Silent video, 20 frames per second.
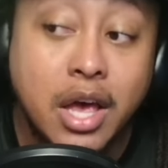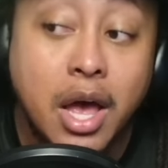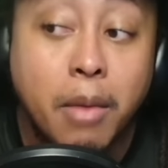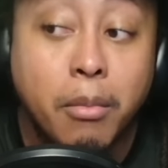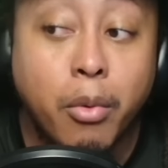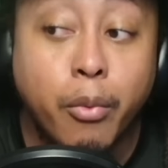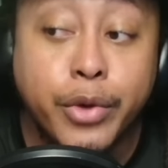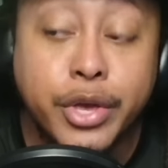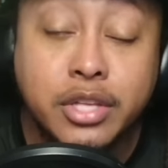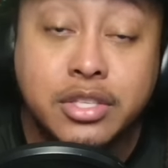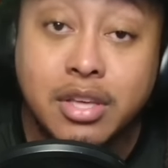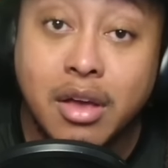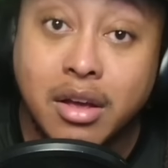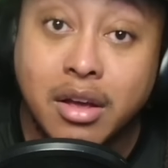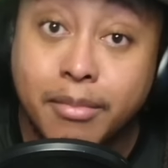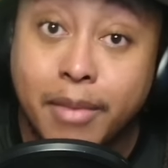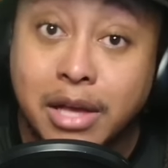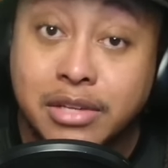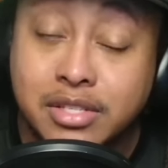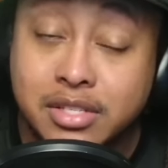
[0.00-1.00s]
But when you're talking
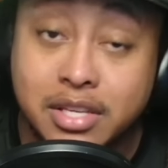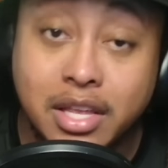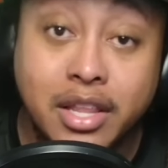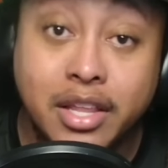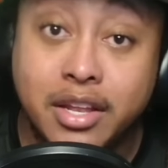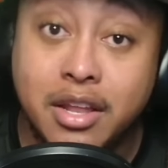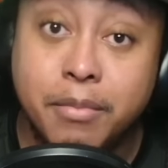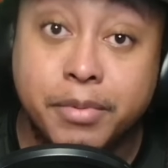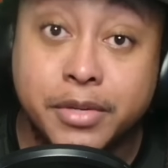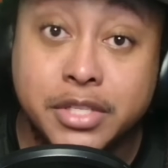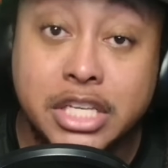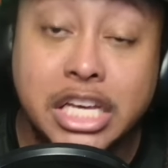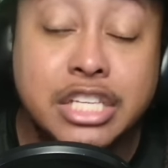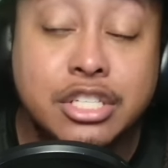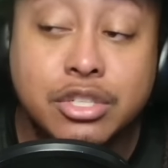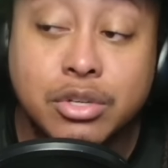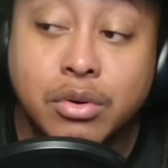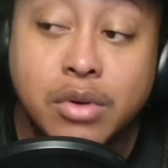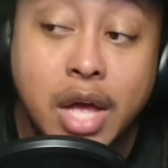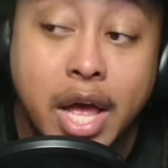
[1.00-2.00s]
about ceiling and
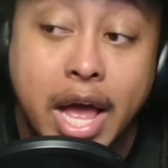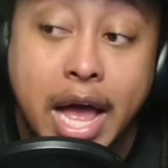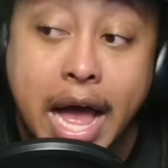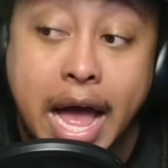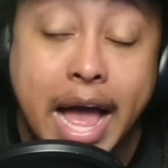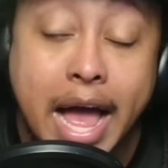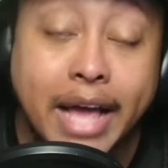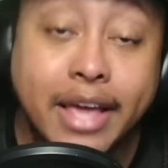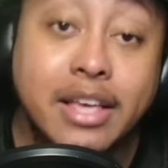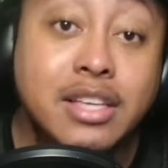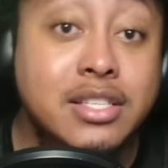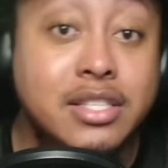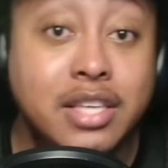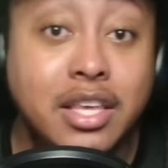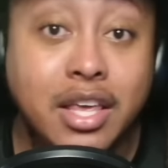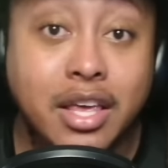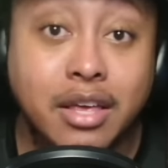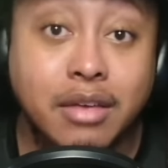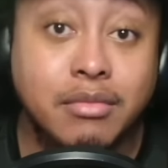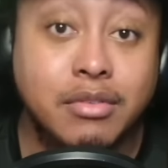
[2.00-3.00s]
potential, I can
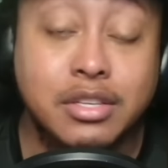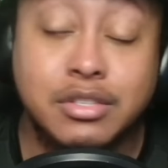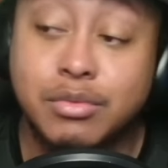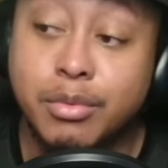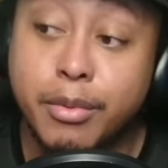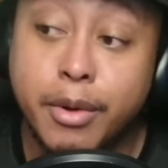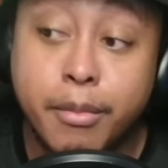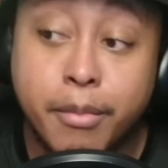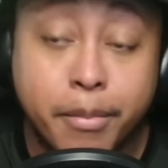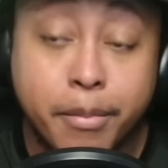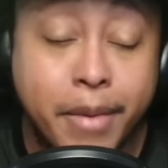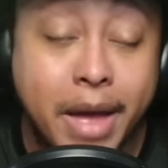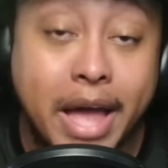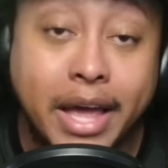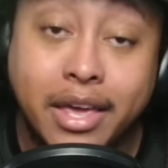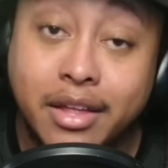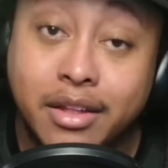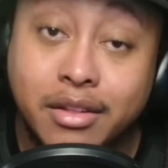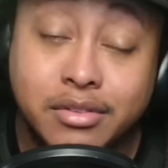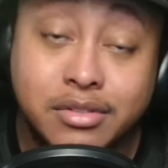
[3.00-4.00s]
see it. Because remember
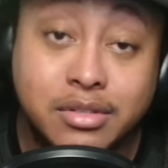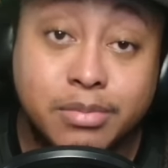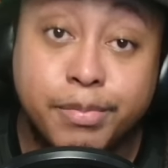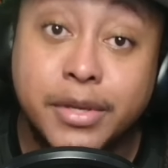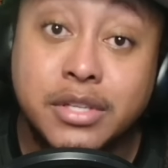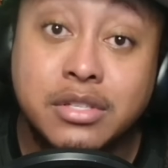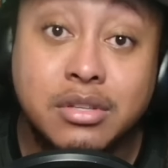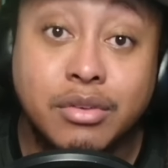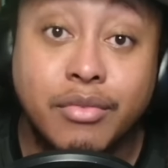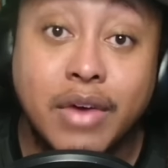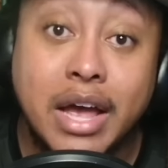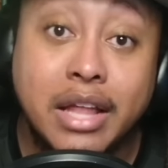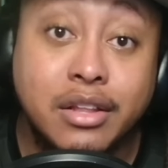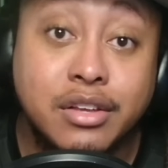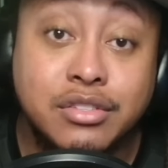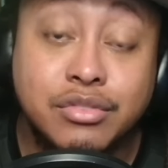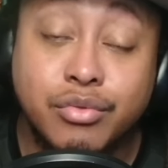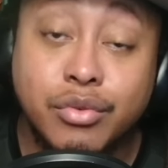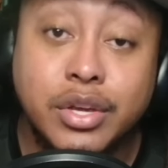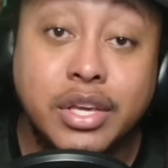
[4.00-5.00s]
back in Spencer
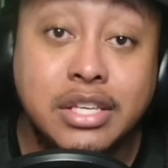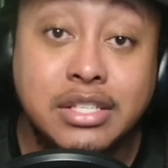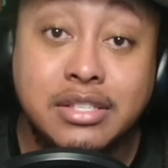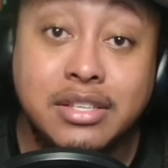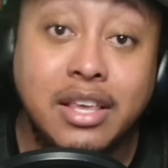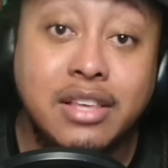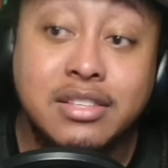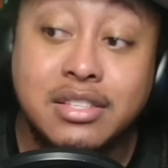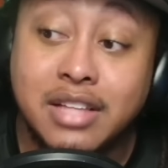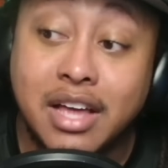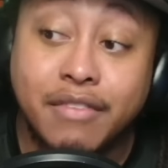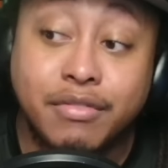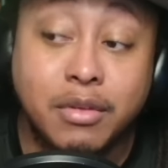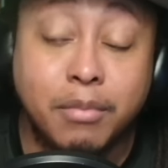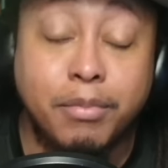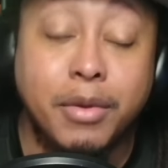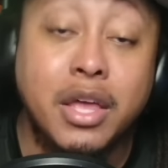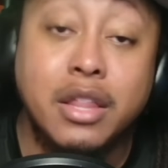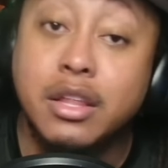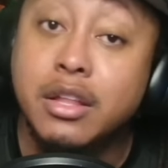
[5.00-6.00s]
Rattler's rookie season, after
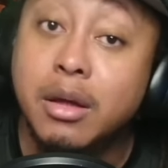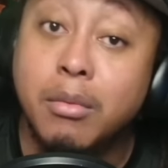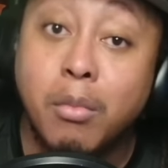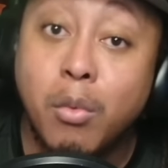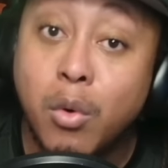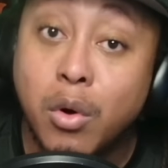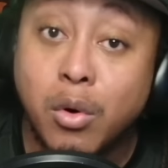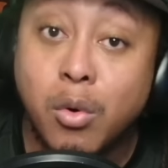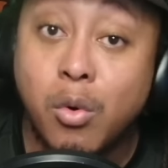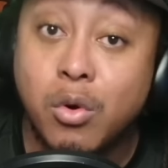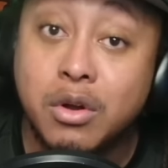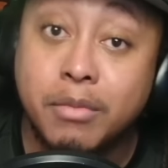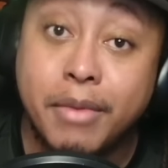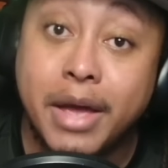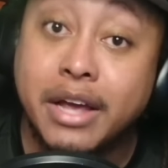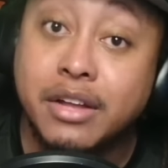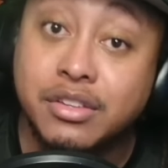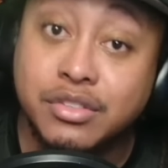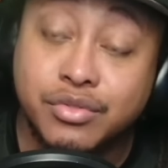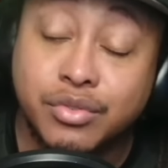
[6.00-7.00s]
being the number one
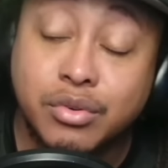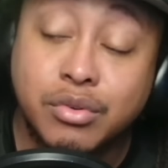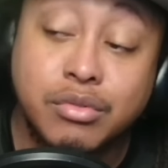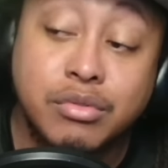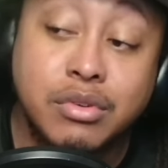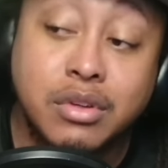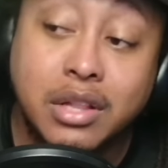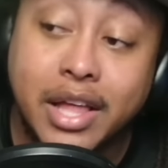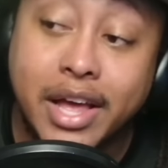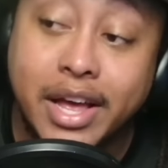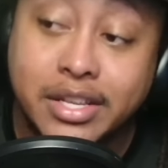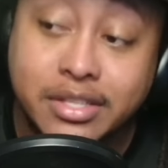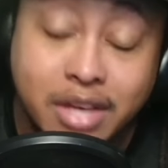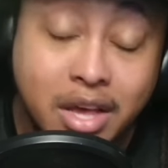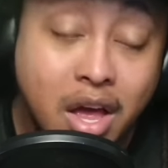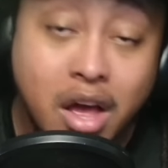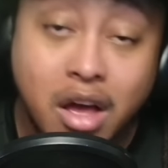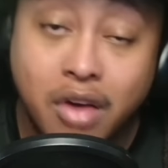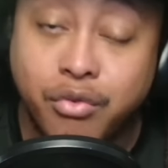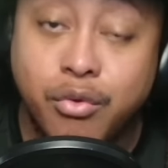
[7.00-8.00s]
quarterback in his recruiting class,
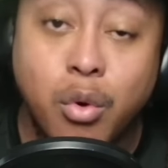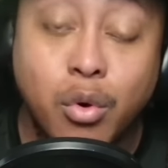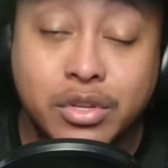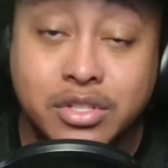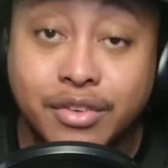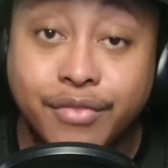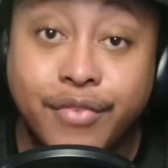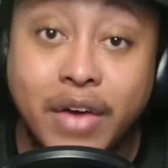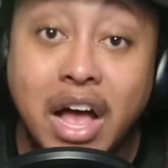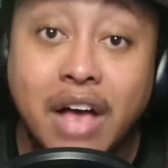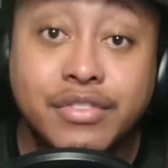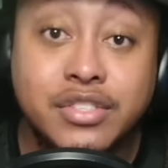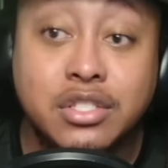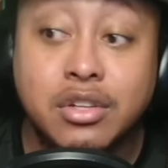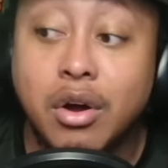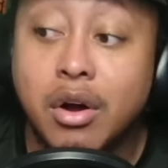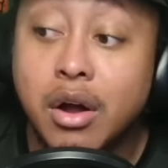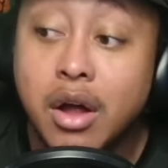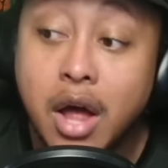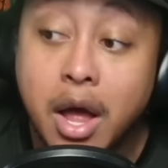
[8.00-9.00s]
of course a five
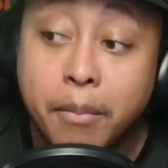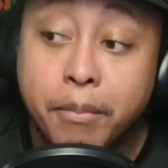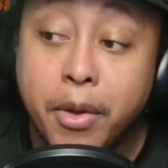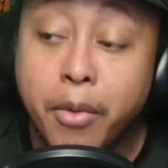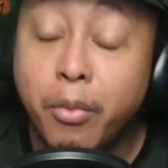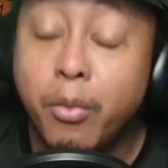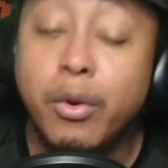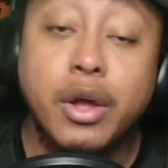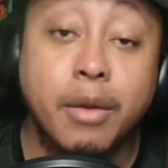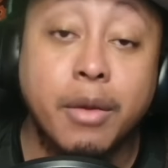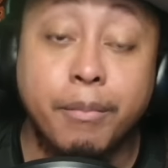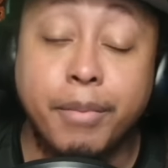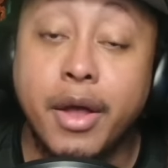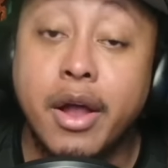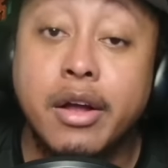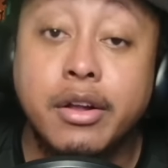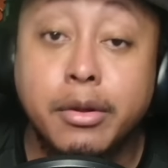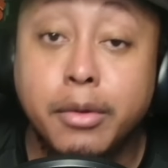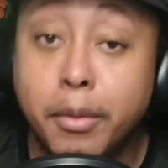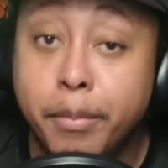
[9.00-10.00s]
star, people were
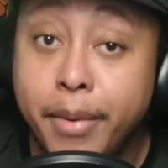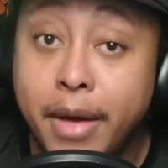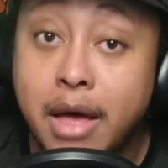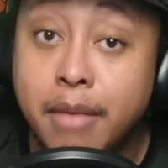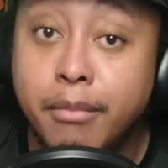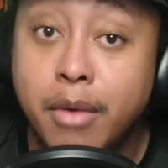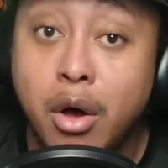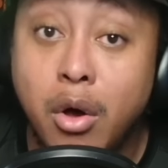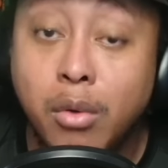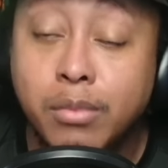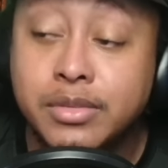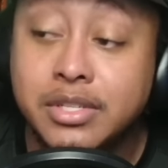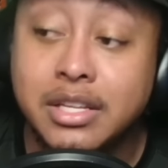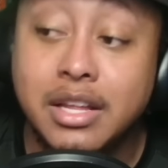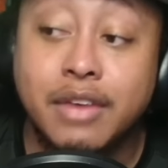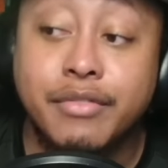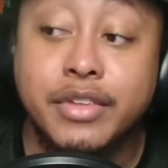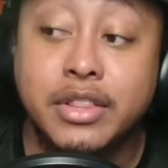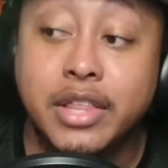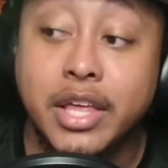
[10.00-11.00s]
comparing him to Pat Mahomes and
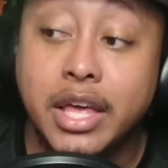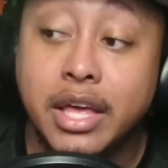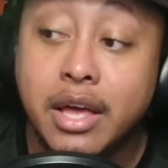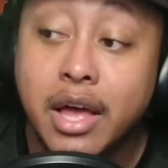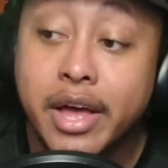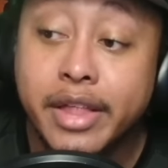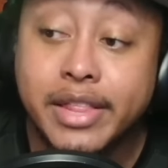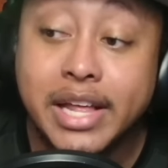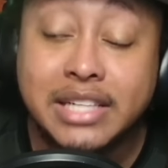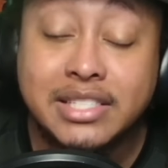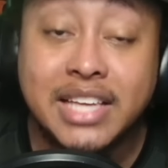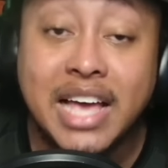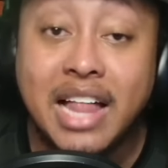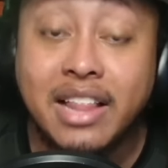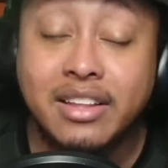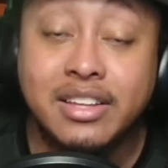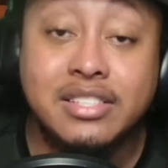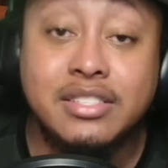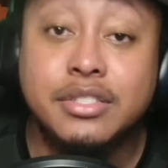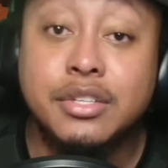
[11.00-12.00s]
everything. That
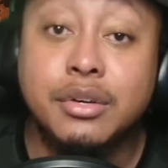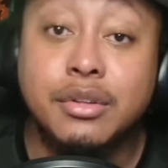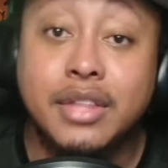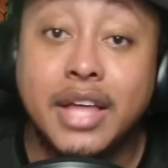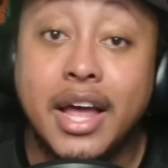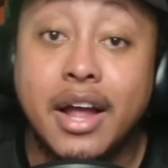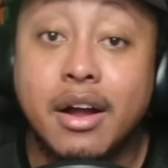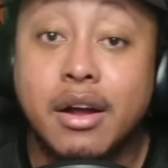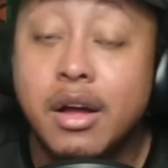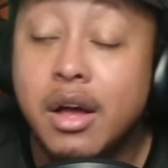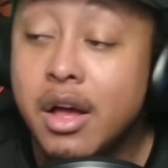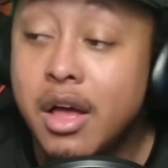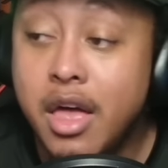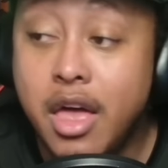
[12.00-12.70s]
talent is still there.